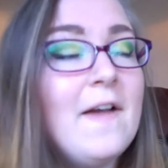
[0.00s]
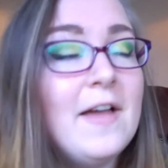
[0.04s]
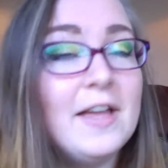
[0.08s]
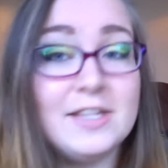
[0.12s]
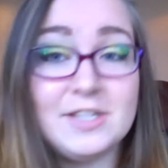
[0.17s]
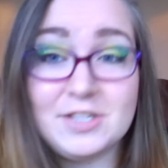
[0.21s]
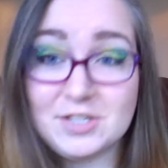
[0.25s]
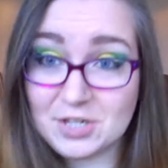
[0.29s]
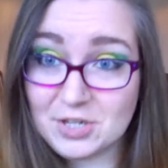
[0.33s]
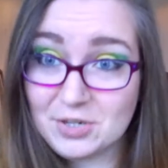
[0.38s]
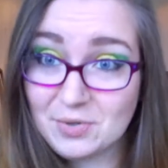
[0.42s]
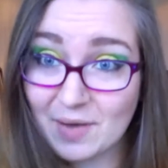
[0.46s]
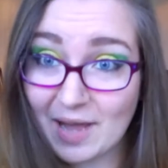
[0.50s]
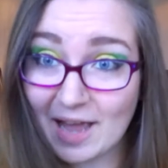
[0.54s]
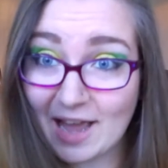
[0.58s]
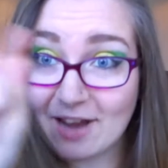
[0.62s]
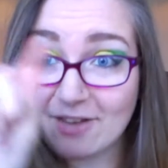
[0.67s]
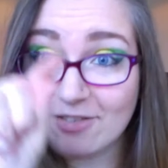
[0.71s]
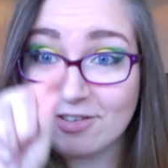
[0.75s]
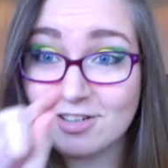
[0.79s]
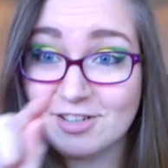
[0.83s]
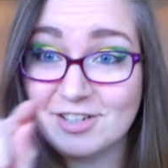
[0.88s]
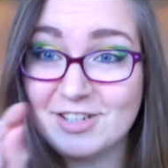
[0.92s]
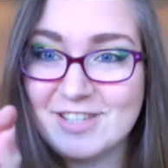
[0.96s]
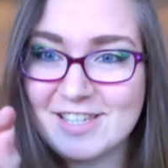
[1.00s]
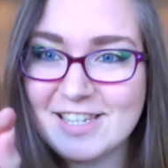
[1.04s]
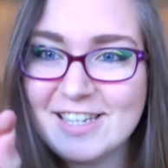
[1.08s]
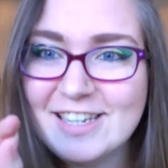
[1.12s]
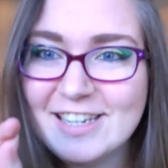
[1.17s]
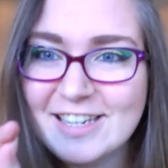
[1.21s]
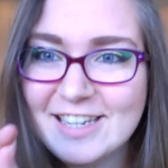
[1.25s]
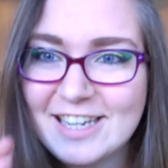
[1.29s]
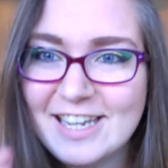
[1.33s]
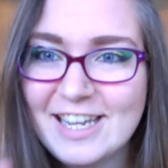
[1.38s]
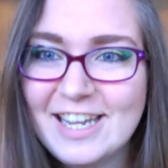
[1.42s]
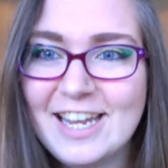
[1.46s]
It's two arrows
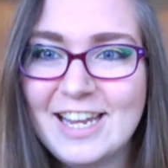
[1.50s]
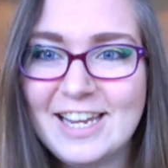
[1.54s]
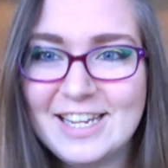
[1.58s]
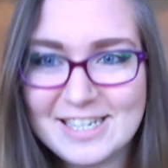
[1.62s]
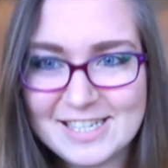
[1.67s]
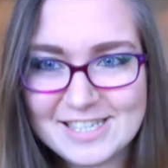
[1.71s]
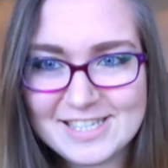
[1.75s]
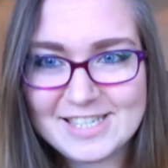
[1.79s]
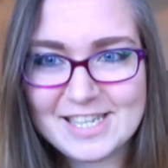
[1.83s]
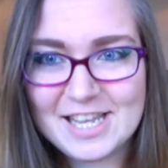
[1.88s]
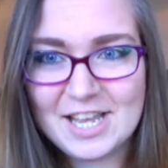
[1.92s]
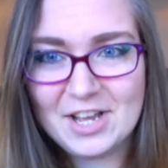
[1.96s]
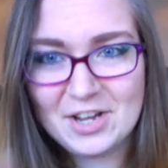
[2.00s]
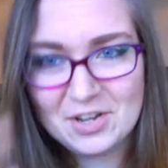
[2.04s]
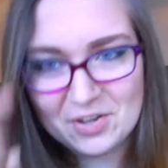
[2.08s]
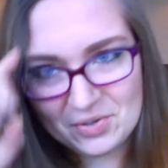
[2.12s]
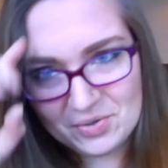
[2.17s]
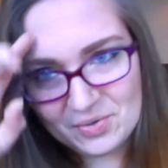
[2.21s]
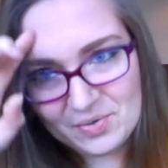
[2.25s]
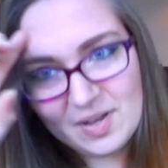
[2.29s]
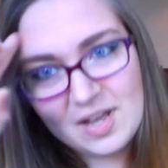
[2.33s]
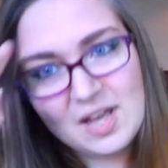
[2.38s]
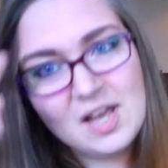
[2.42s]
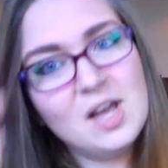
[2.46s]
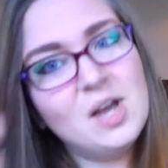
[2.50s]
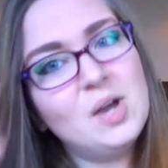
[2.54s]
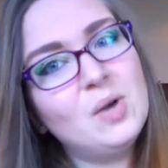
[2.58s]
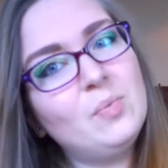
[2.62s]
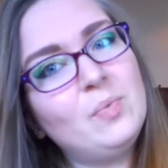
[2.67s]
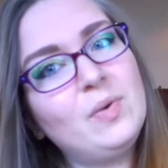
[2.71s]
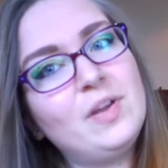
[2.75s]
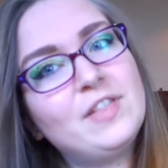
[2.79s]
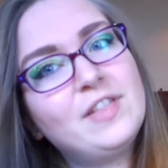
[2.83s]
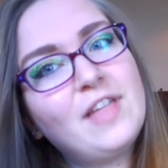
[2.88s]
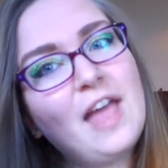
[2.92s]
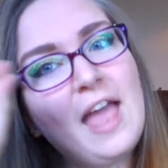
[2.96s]
in a circle
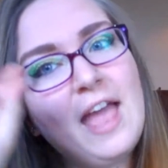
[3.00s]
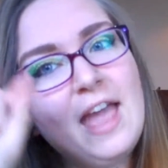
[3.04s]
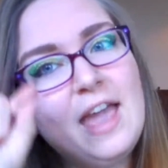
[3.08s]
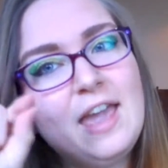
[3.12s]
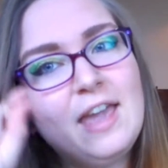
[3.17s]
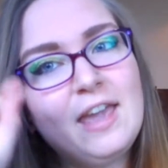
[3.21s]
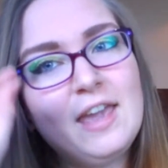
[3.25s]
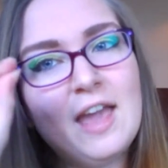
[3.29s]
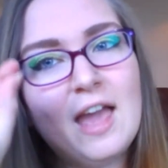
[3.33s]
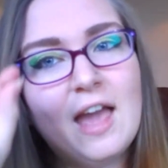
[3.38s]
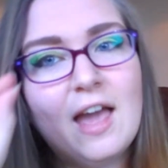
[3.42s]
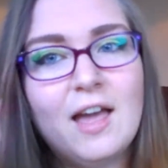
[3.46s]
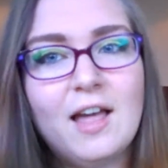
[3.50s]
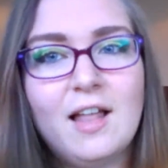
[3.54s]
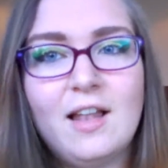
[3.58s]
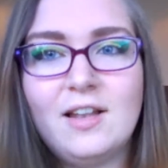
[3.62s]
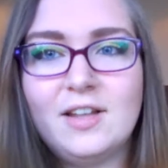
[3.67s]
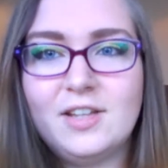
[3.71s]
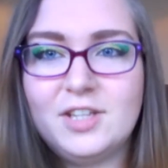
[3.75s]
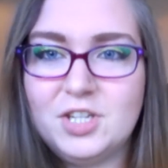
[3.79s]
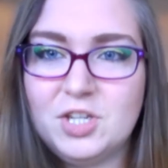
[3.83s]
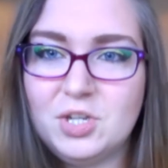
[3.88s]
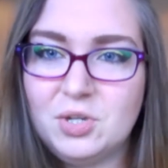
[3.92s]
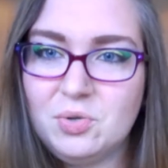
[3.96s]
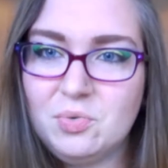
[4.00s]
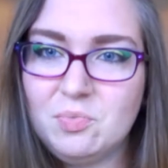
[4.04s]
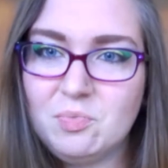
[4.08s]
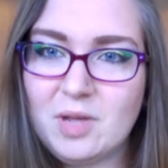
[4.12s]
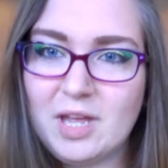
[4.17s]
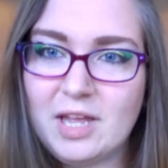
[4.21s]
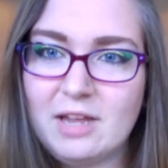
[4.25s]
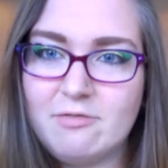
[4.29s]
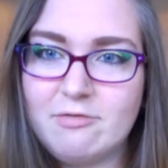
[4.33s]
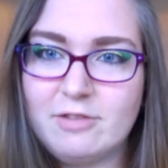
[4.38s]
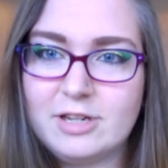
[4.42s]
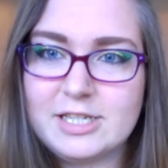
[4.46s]
with ALU
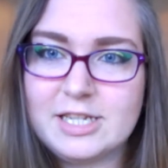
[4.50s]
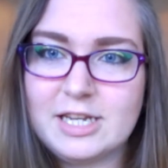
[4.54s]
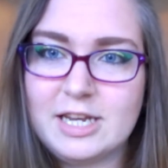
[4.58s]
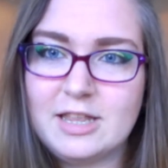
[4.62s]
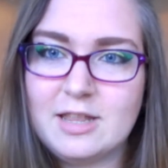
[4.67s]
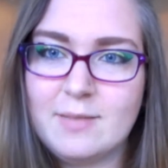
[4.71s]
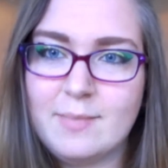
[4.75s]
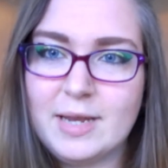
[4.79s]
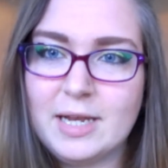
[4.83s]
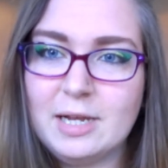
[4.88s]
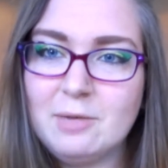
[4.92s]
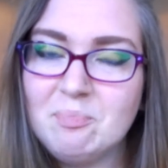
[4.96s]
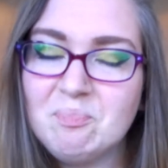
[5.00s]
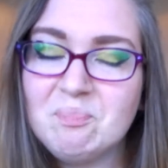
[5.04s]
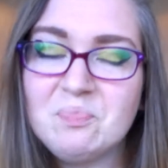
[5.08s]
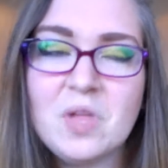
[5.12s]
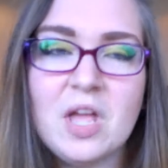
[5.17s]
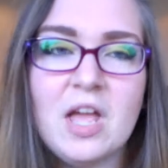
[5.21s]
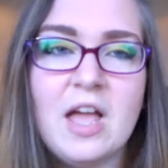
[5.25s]
written in the middle,